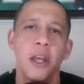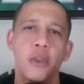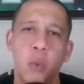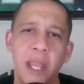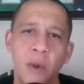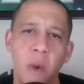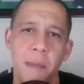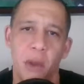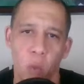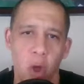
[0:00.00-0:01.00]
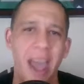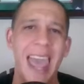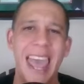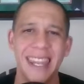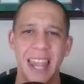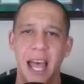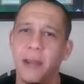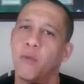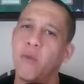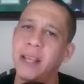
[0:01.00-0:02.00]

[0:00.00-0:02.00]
three women will headline